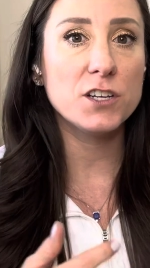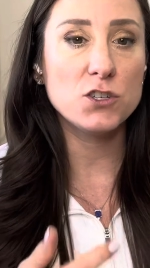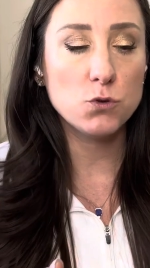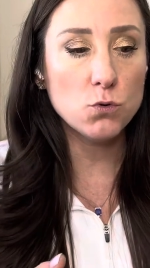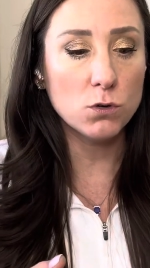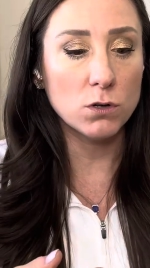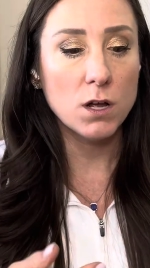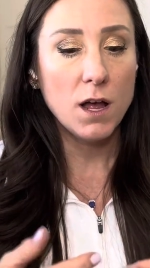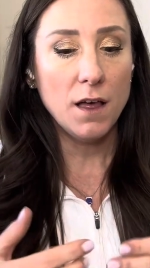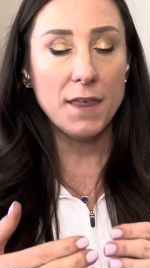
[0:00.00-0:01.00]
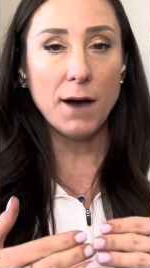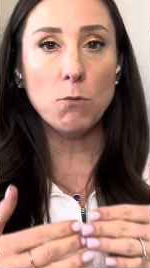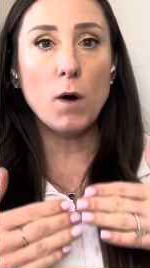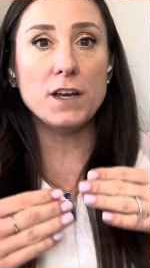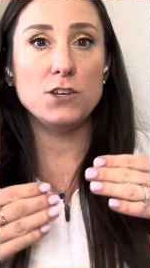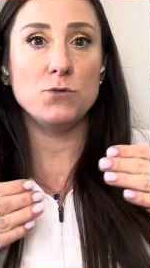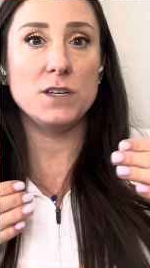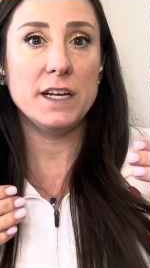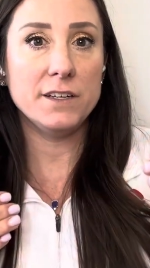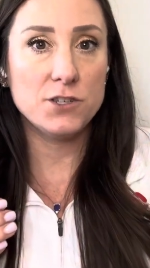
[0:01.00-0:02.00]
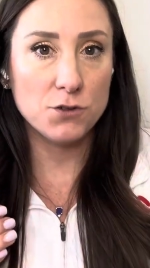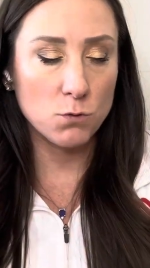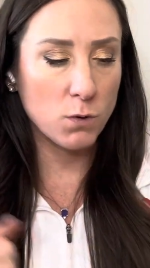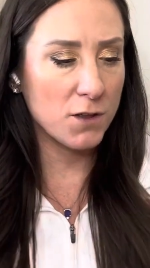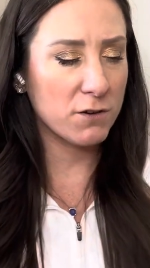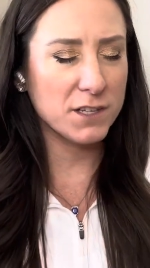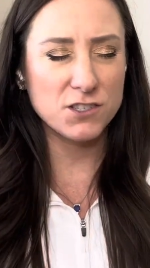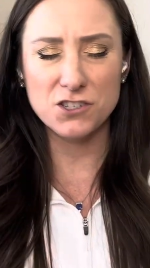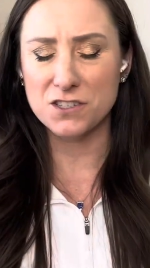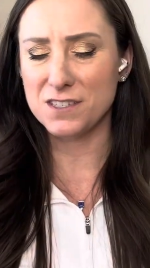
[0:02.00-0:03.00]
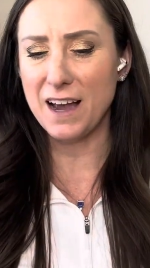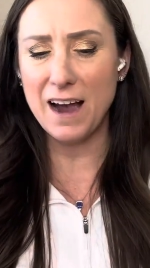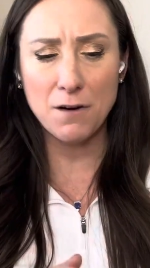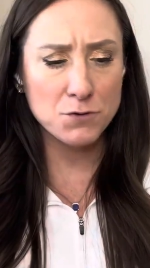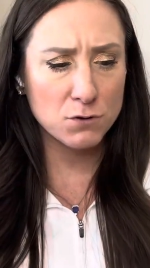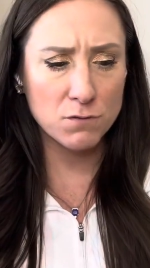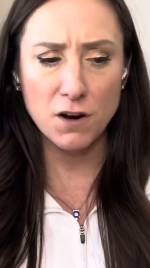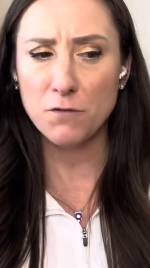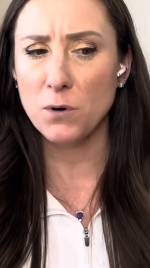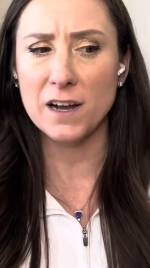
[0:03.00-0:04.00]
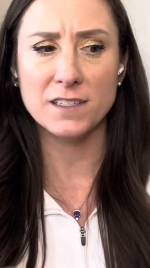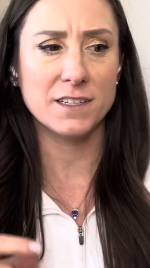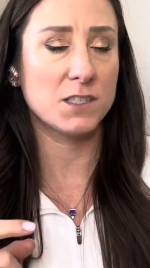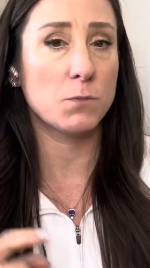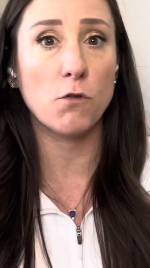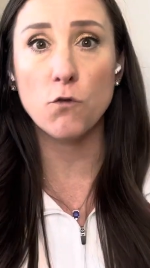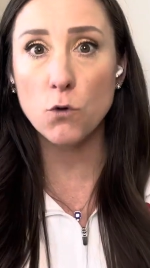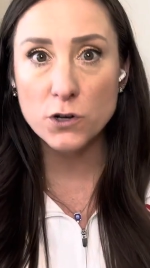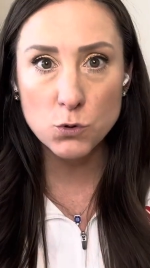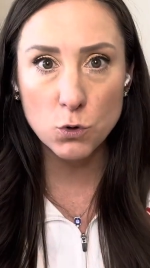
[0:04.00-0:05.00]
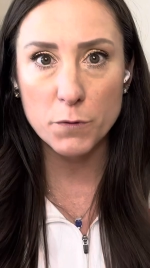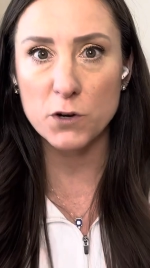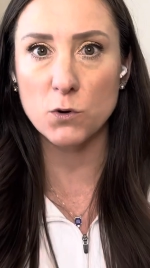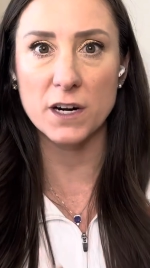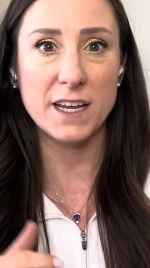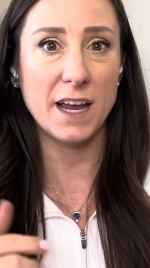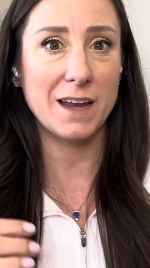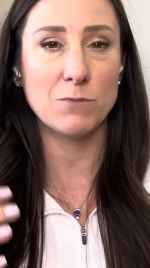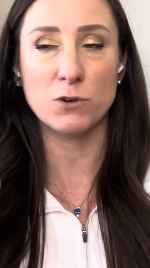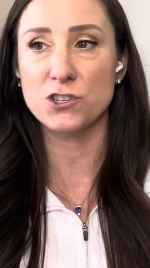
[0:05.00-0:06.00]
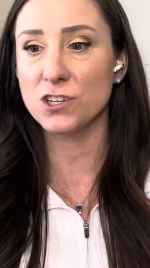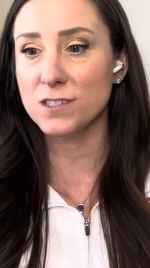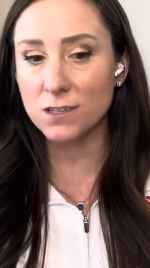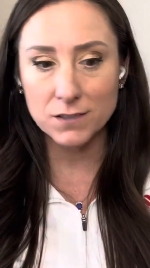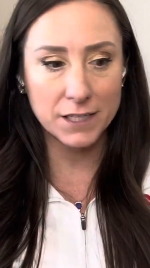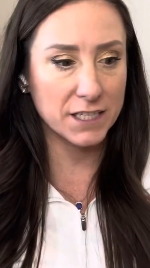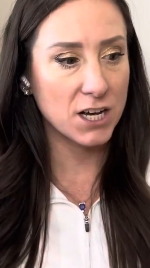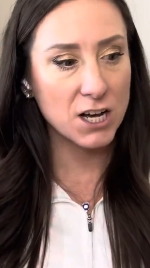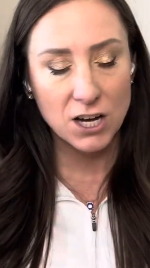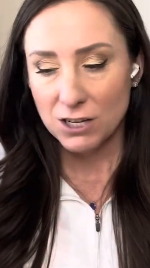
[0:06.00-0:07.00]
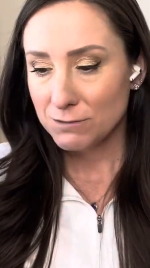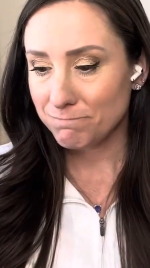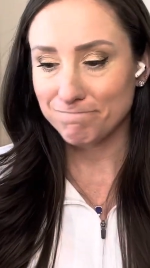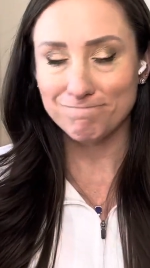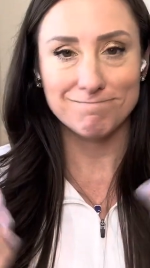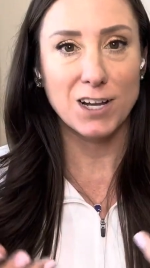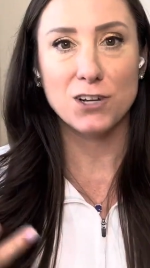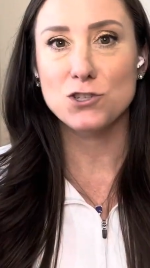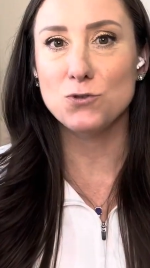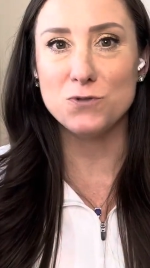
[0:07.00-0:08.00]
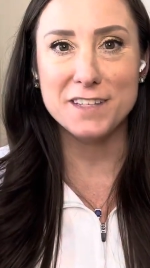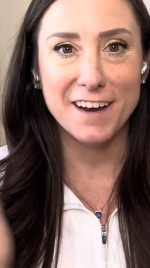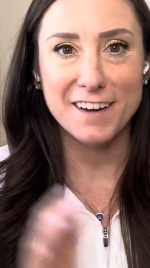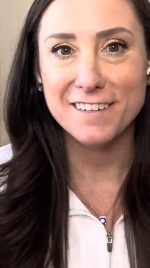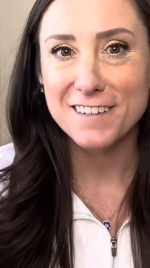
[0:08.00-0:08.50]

a tool that when you need to, whether it's just after a rough practice, before a tournament or a game, or just on a Tuesday,